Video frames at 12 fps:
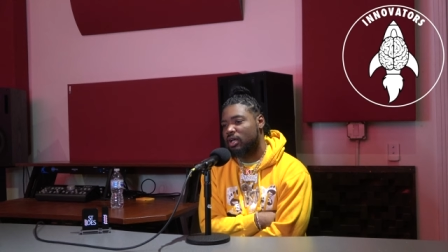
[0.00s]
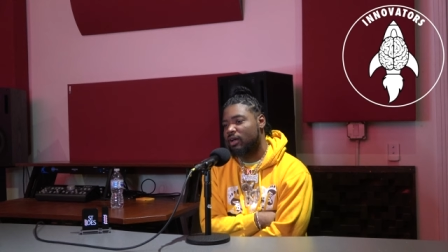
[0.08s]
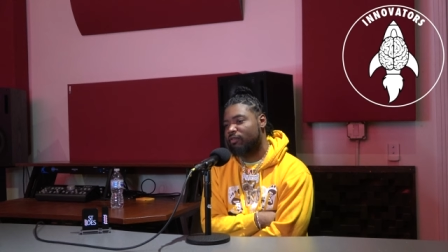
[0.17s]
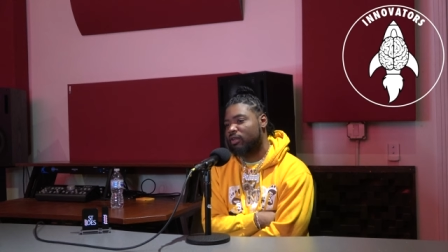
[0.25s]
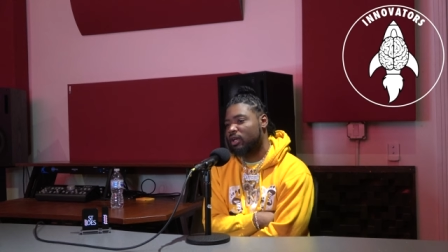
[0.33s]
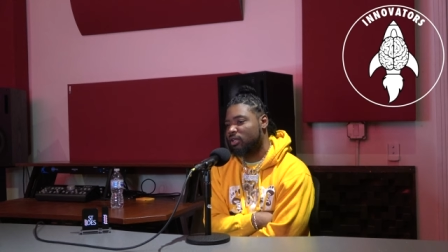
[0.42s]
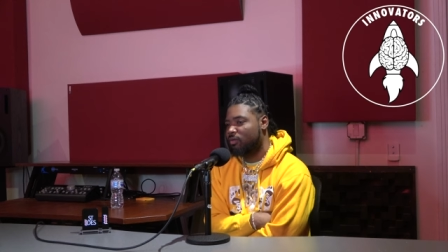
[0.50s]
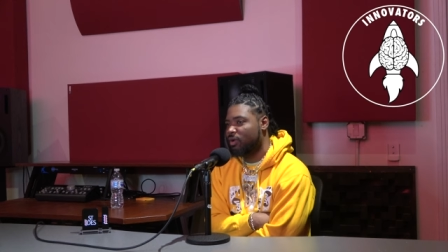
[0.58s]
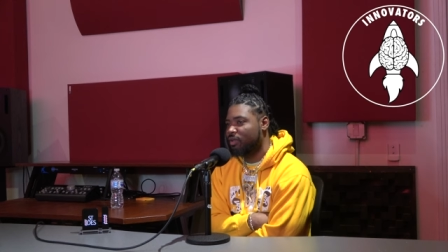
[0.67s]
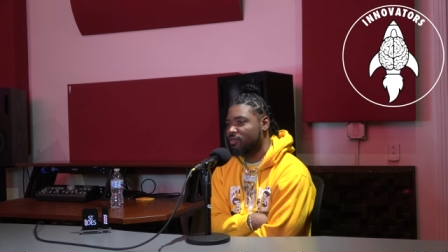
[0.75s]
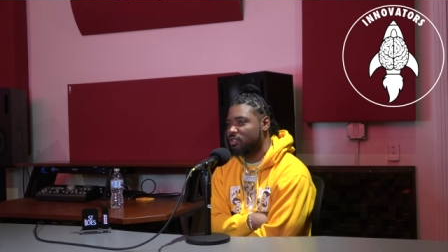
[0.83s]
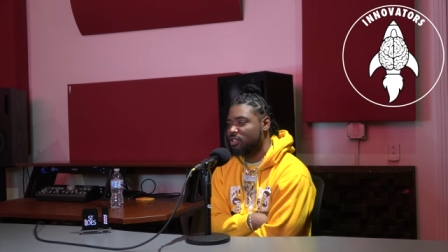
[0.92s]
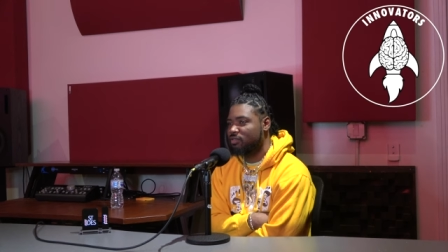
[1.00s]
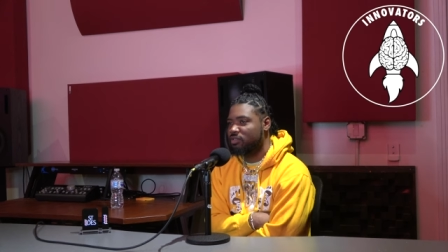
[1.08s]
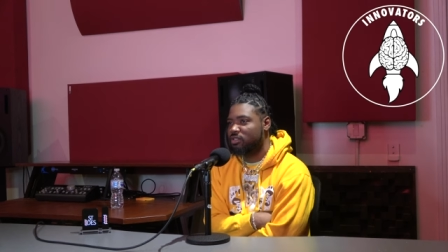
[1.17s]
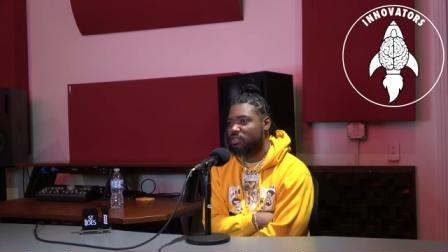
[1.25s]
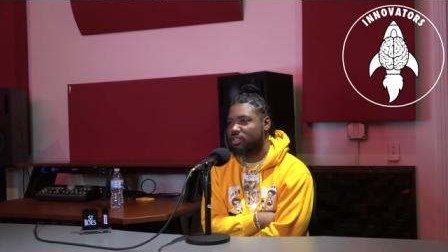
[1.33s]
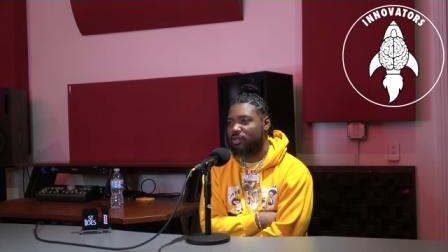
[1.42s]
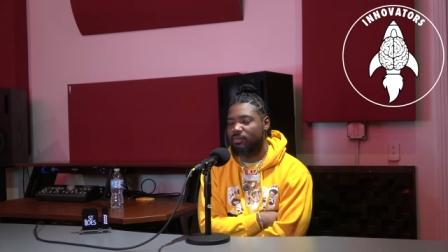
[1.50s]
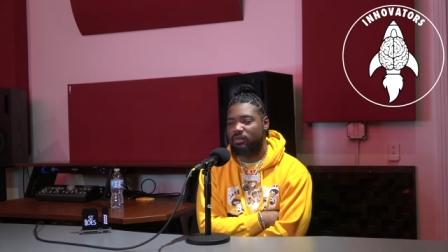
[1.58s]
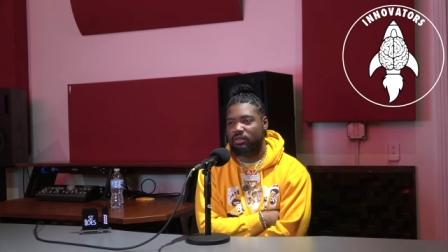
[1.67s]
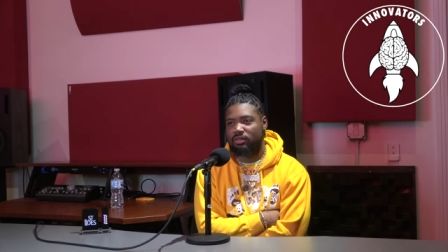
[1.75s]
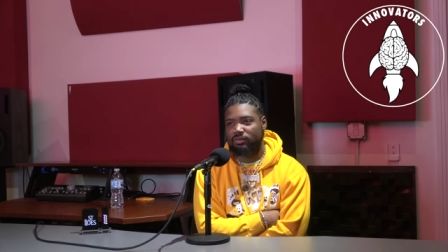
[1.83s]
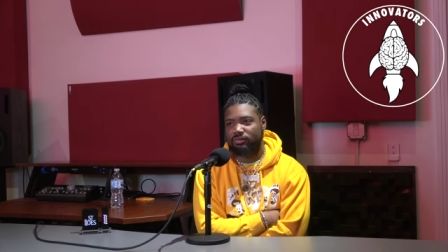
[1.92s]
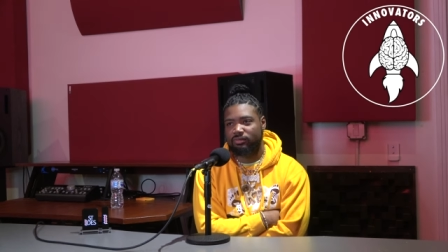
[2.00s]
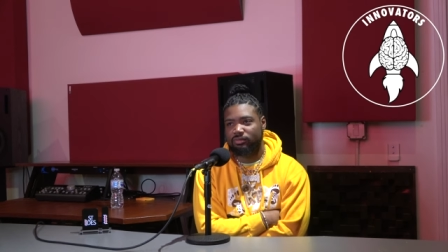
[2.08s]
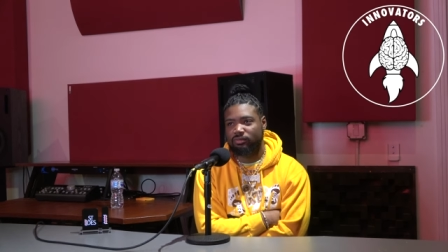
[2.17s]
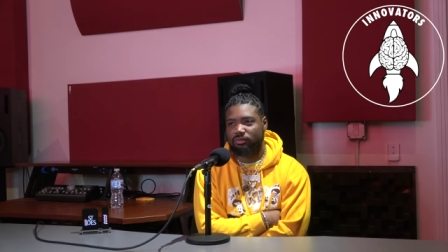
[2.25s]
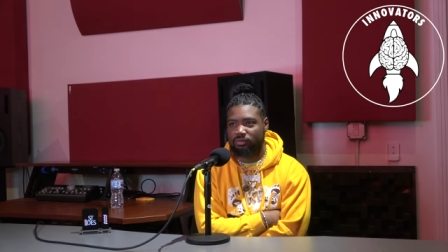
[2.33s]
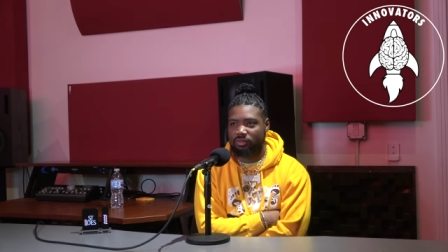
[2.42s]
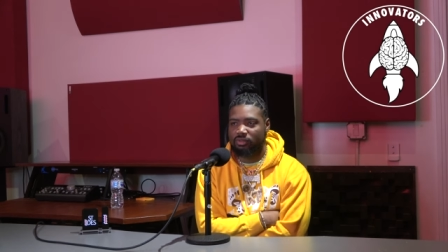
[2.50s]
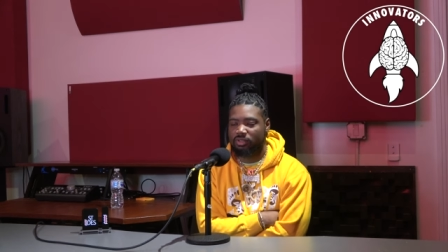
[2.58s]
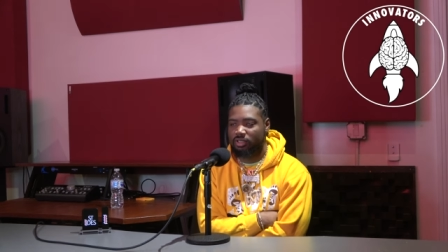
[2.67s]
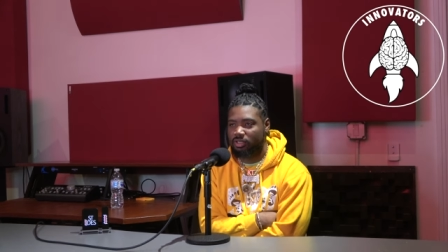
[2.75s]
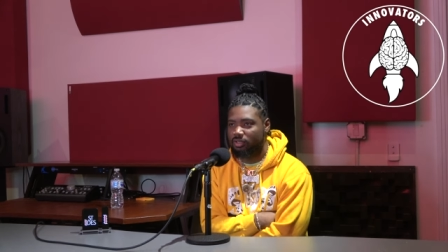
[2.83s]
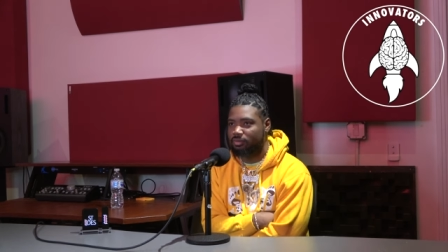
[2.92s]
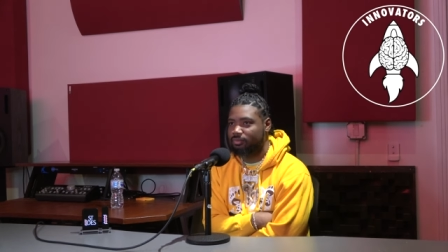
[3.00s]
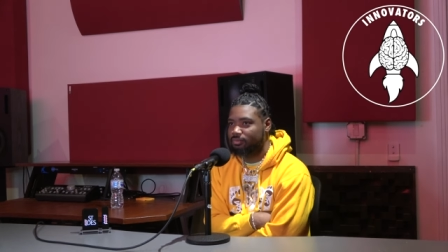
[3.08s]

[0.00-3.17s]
I feel like yeah. the Ravens defense is epic. Yeah. Okay.